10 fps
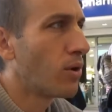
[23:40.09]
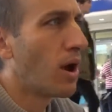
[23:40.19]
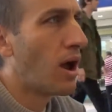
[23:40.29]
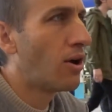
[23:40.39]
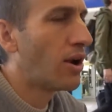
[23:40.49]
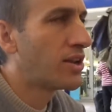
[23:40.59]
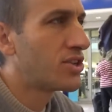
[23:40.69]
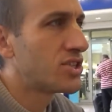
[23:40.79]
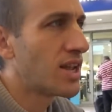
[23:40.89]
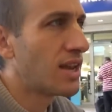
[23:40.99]
Our
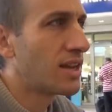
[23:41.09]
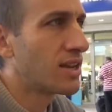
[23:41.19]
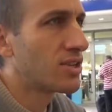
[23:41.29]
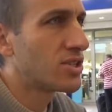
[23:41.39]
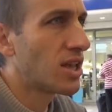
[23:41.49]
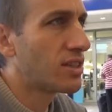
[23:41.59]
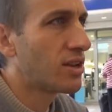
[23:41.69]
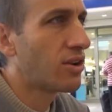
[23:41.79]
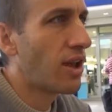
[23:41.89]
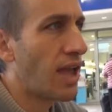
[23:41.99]
understanding is that
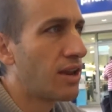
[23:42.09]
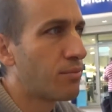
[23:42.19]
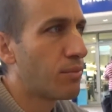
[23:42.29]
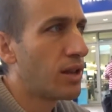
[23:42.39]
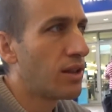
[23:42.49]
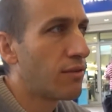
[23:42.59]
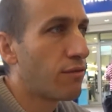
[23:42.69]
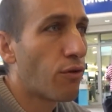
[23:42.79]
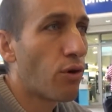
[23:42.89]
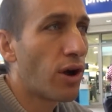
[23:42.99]
there are
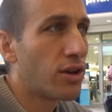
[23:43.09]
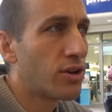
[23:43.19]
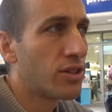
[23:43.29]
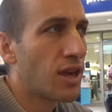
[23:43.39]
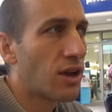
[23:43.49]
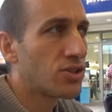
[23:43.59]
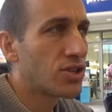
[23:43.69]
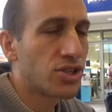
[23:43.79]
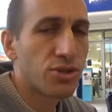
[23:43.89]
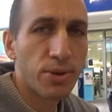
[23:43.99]

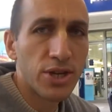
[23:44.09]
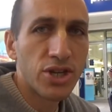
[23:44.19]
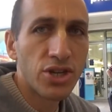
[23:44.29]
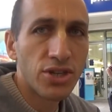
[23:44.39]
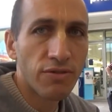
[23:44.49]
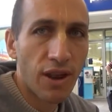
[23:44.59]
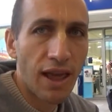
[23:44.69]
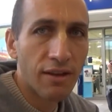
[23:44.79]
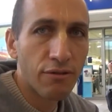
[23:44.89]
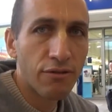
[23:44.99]
8,400,000 species of life.